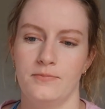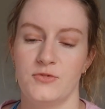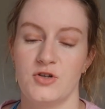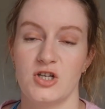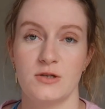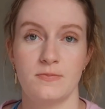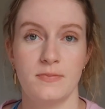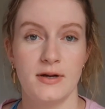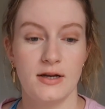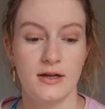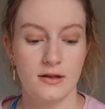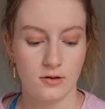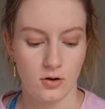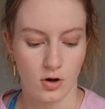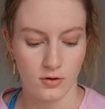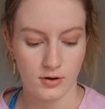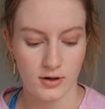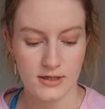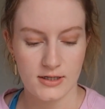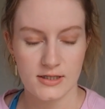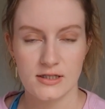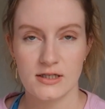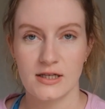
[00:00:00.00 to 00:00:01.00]
Just being
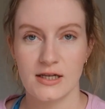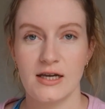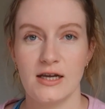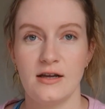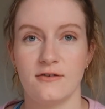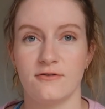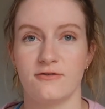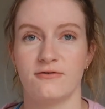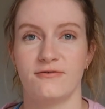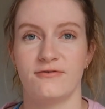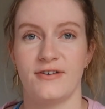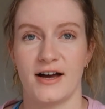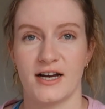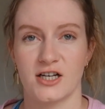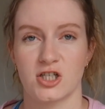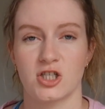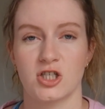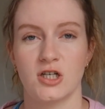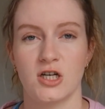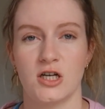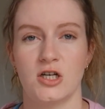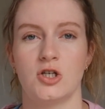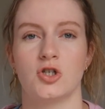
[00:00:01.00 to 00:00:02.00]
honestly,
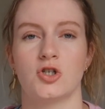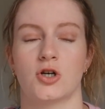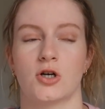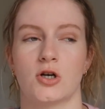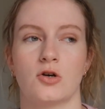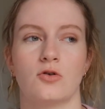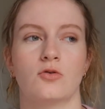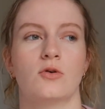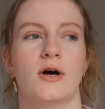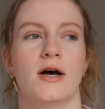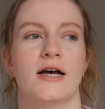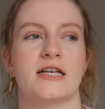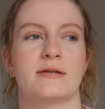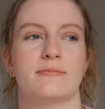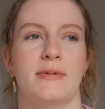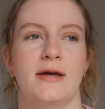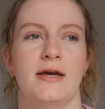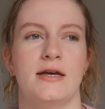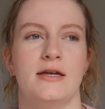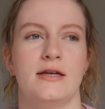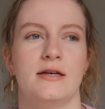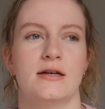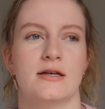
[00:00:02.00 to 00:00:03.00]
fashion in general has
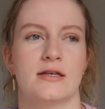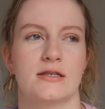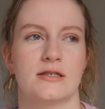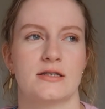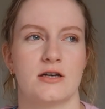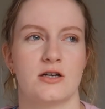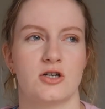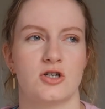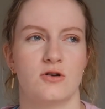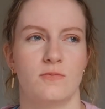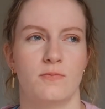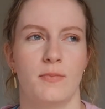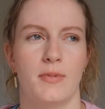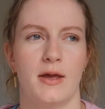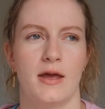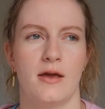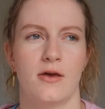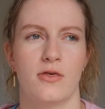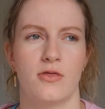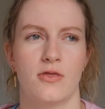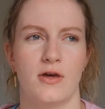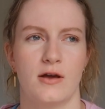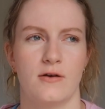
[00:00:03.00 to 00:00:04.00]
been such a
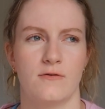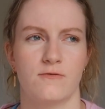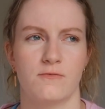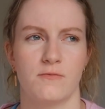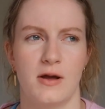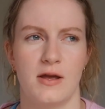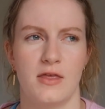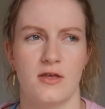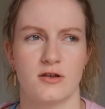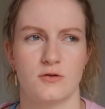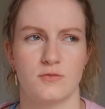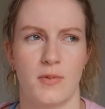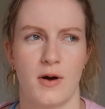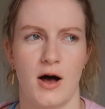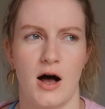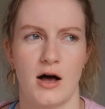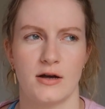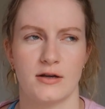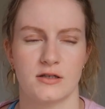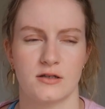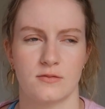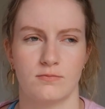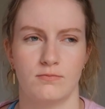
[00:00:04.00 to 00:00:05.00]
big thing for me this
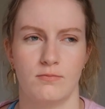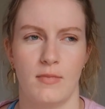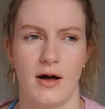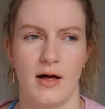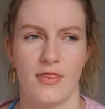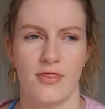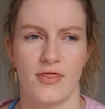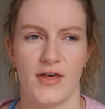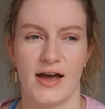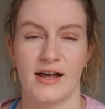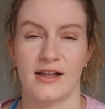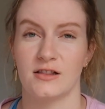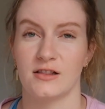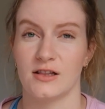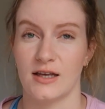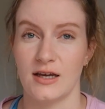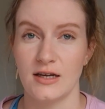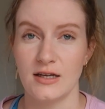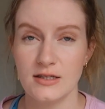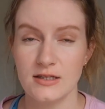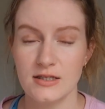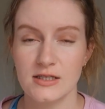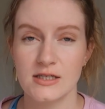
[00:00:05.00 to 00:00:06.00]
past month at
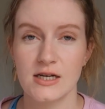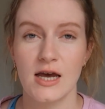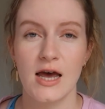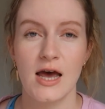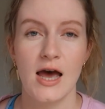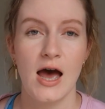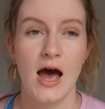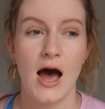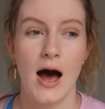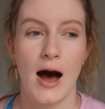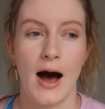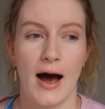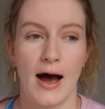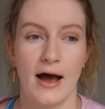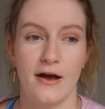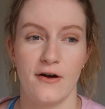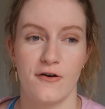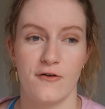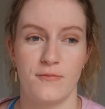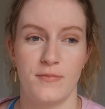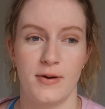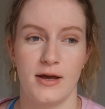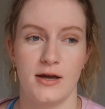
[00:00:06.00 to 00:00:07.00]
least. I
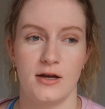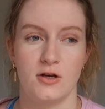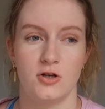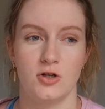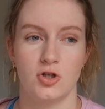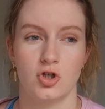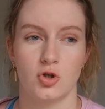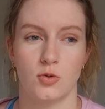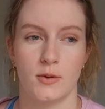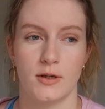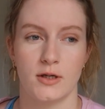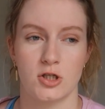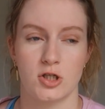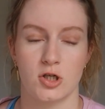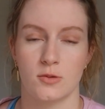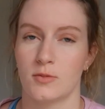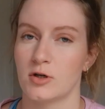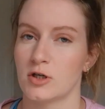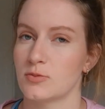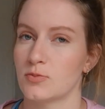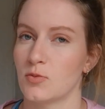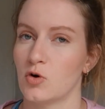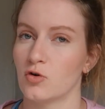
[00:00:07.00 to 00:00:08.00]
have been doing so
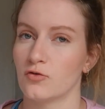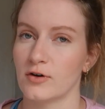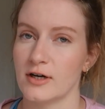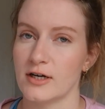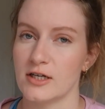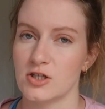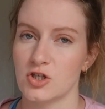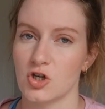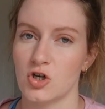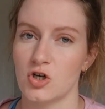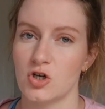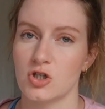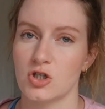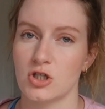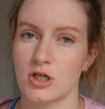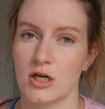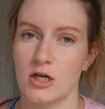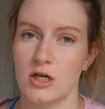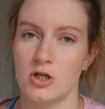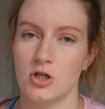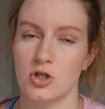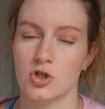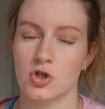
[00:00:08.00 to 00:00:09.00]
much more research
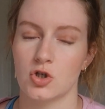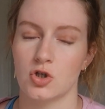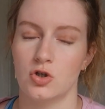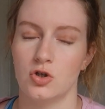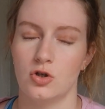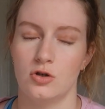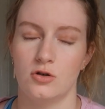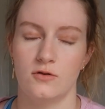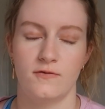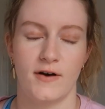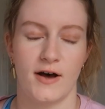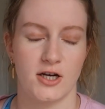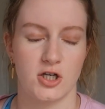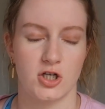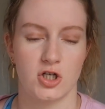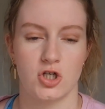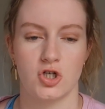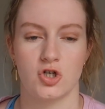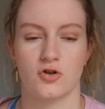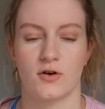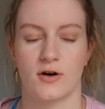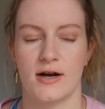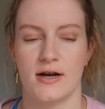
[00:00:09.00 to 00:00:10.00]
into
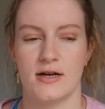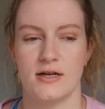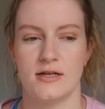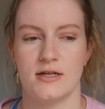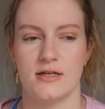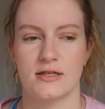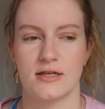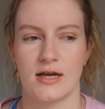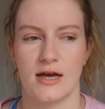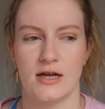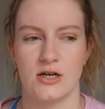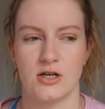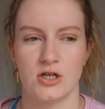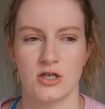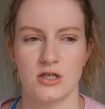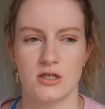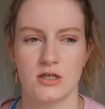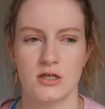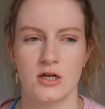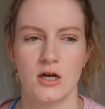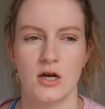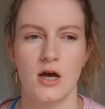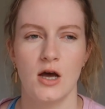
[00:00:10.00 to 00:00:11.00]
fashion trends, and
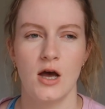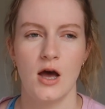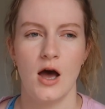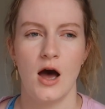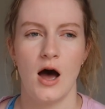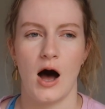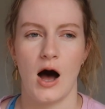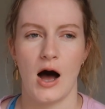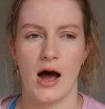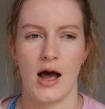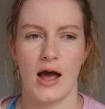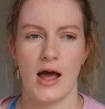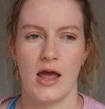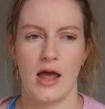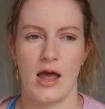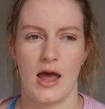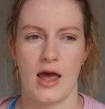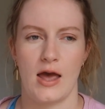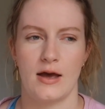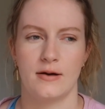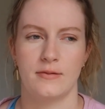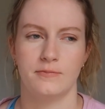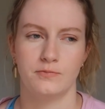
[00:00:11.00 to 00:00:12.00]
just I
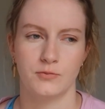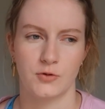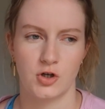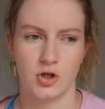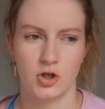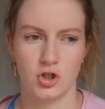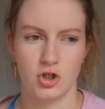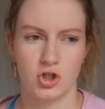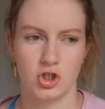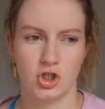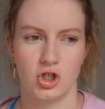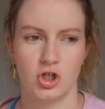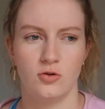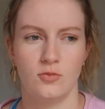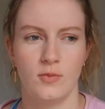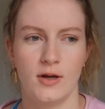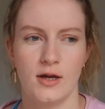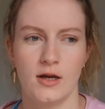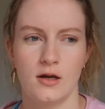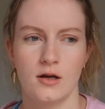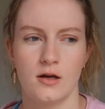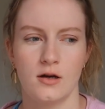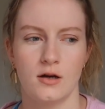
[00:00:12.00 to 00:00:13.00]
am
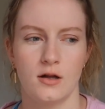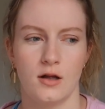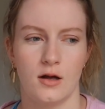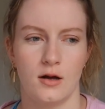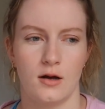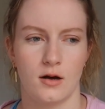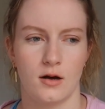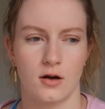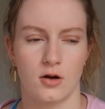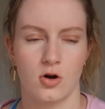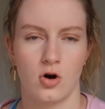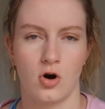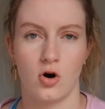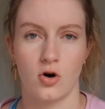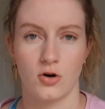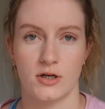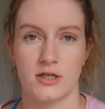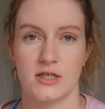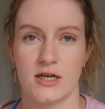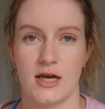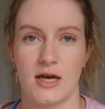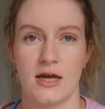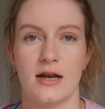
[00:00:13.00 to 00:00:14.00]
consuming
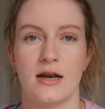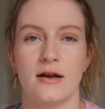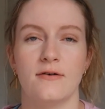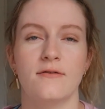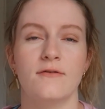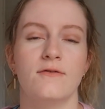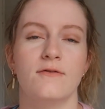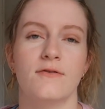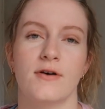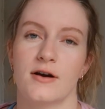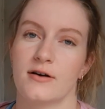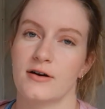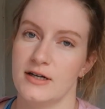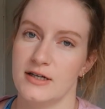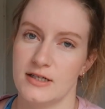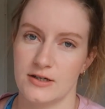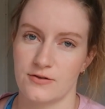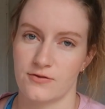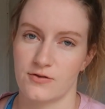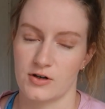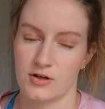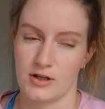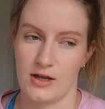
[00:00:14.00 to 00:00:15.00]
content very
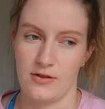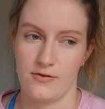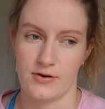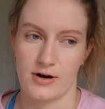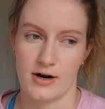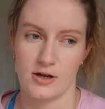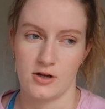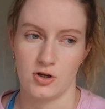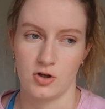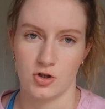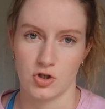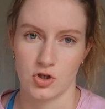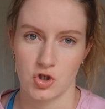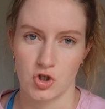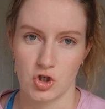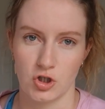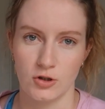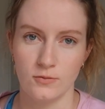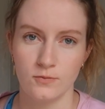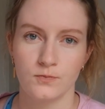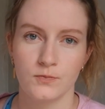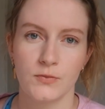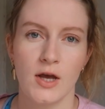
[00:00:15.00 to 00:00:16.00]
differently than I used
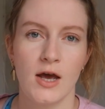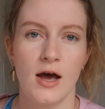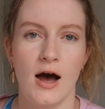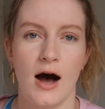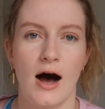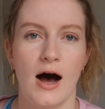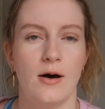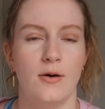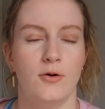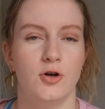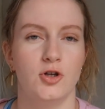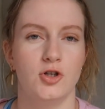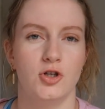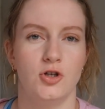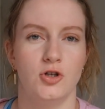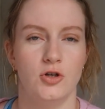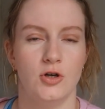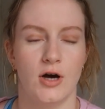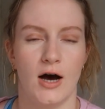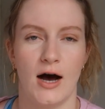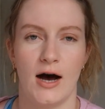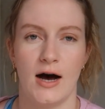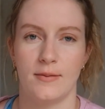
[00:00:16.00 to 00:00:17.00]
to. I
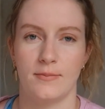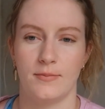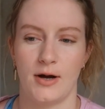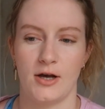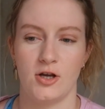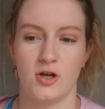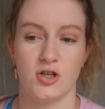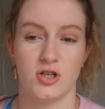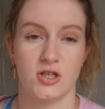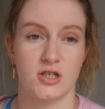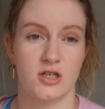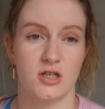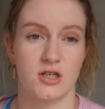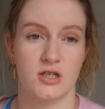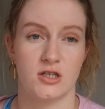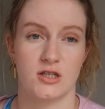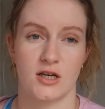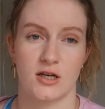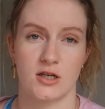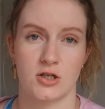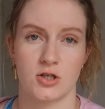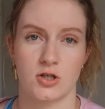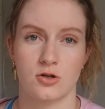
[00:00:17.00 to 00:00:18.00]
used to just
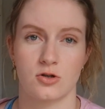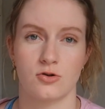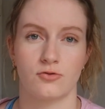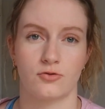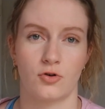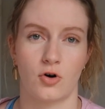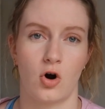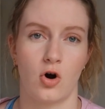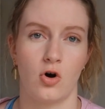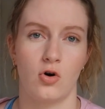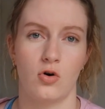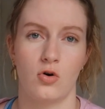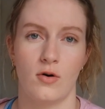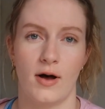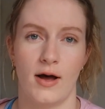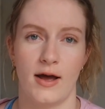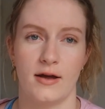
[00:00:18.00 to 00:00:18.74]
like scroll